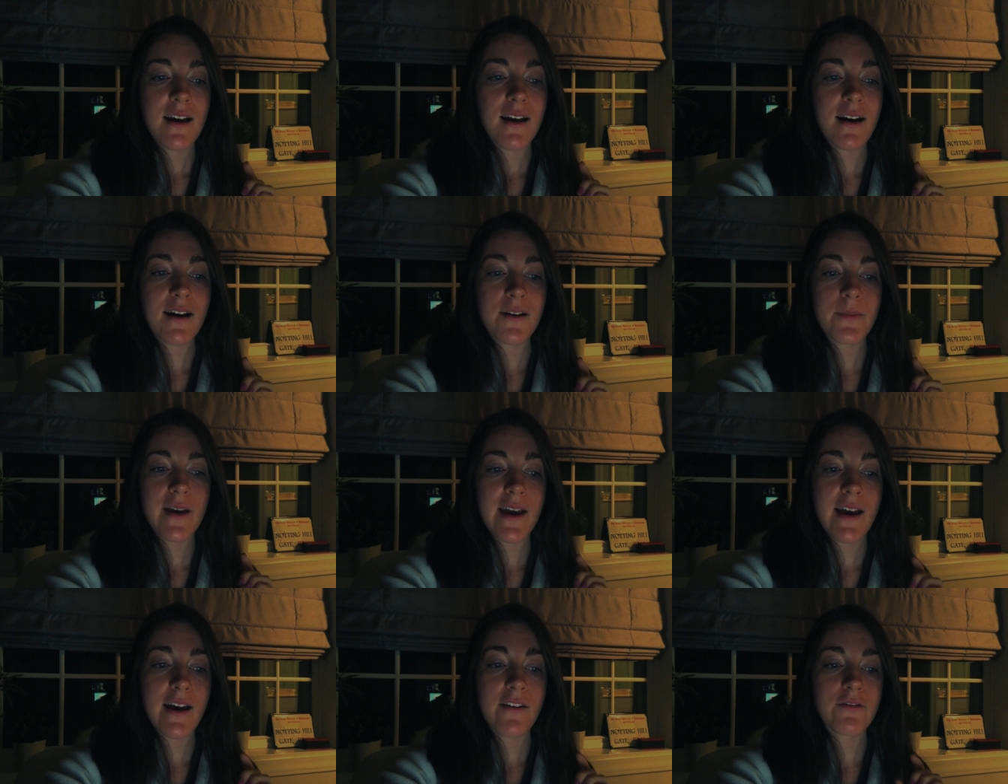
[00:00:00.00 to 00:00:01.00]
um,
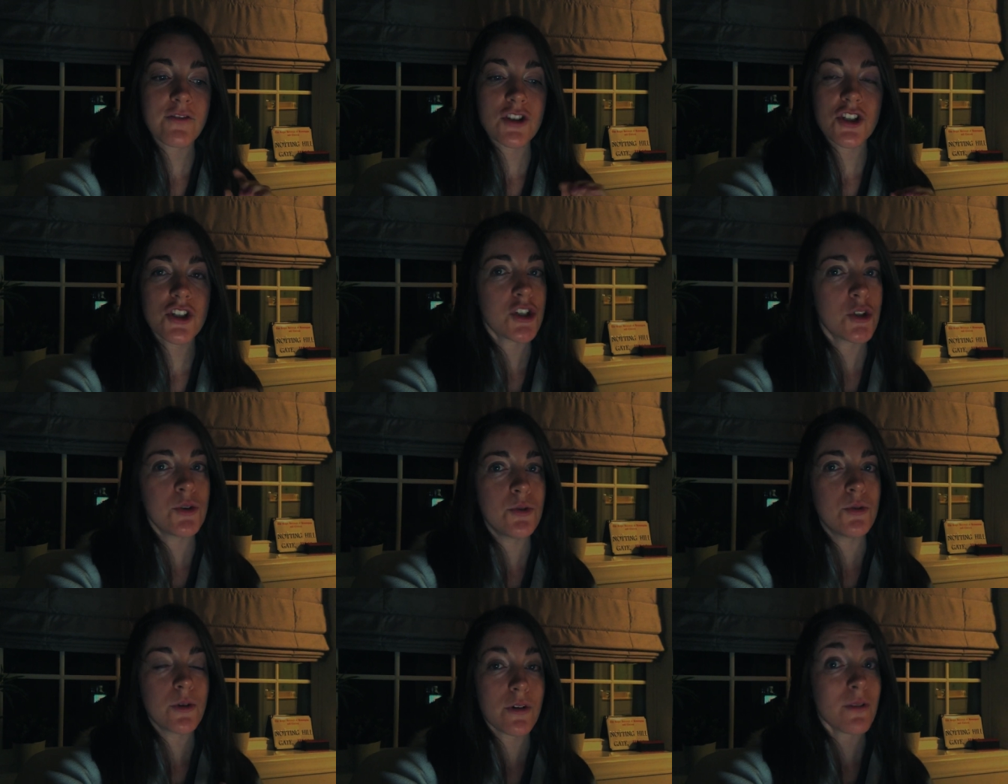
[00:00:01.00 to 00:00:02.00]
have
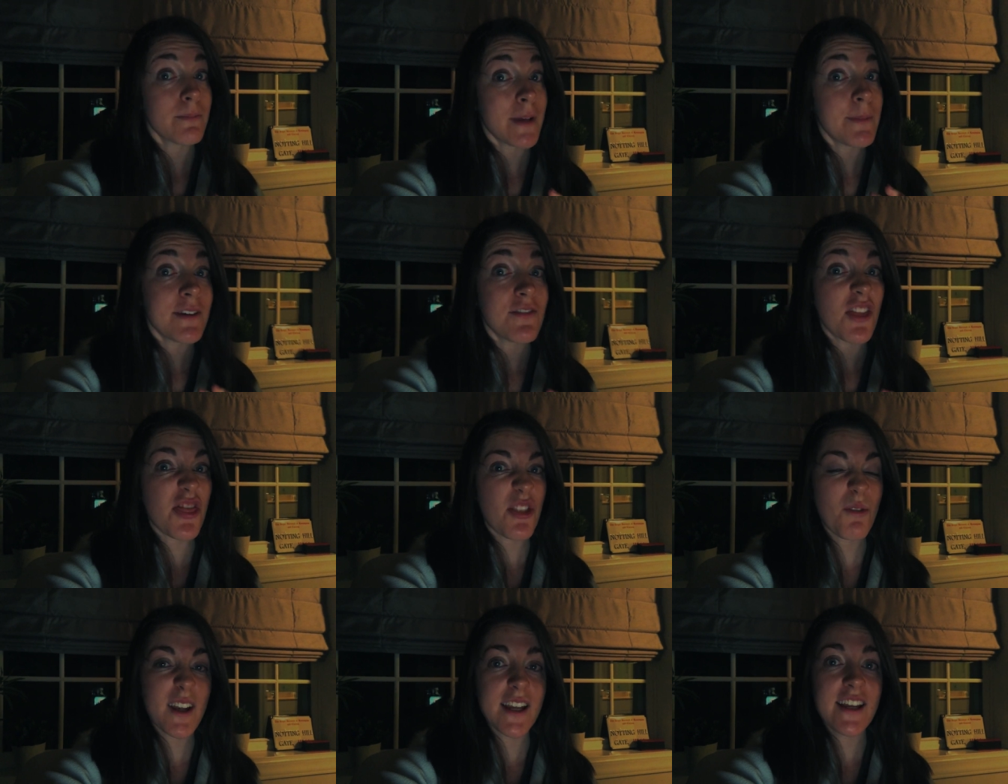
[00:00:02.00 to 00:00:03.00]
two or maybe even
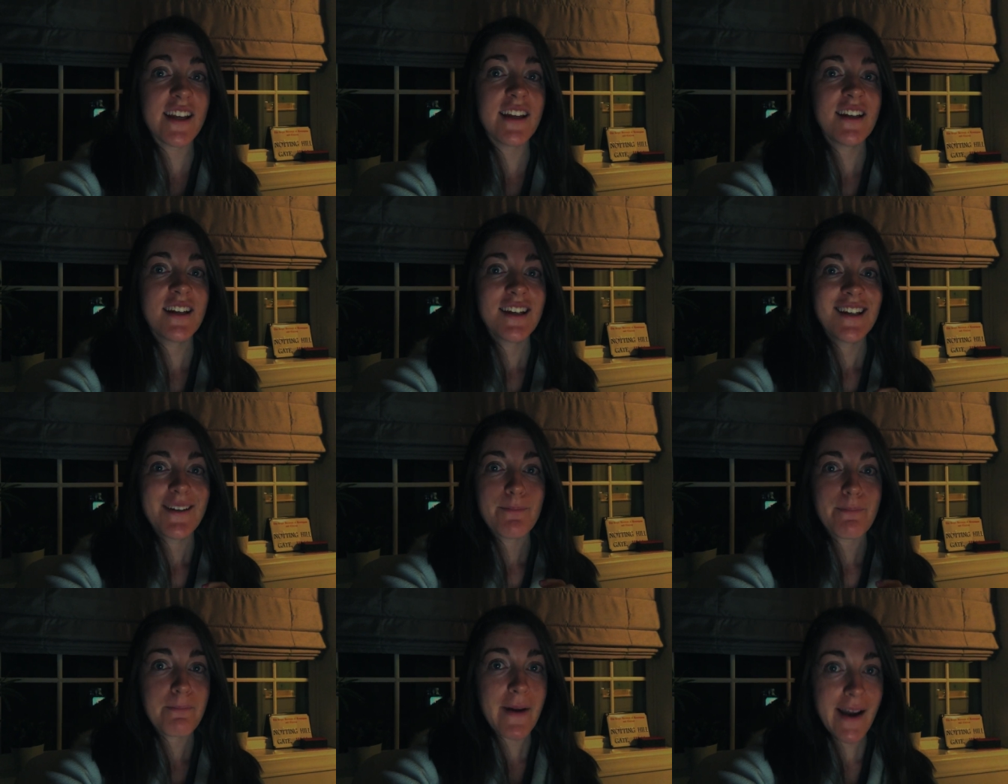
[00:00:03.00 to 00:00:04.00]
three
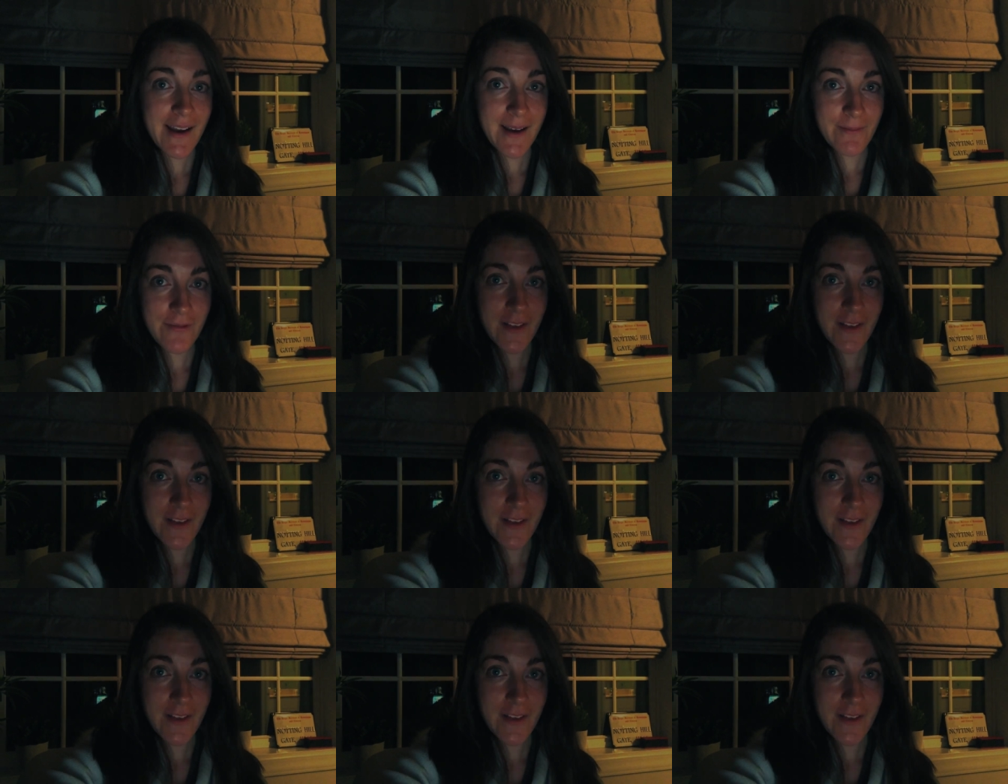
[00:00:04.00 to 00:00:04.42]
backup